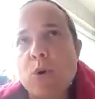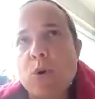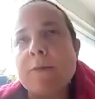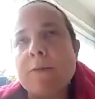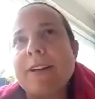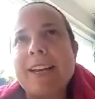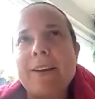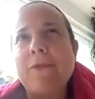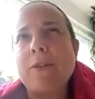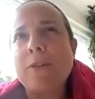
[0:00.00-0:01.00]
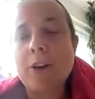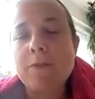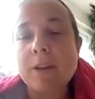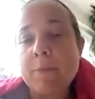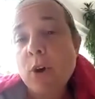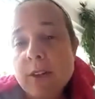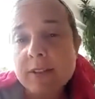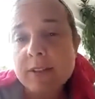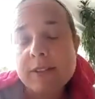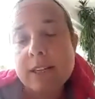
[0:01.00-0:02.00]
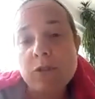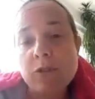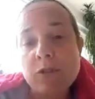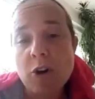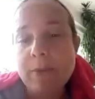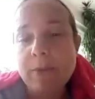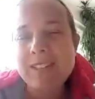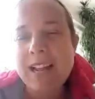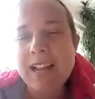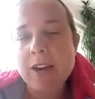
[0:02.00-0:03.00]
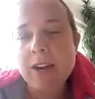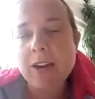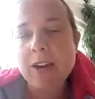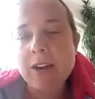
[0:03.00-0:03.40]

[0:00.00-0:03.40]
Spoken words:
of, if you've heard of imposter syndrome, it's like you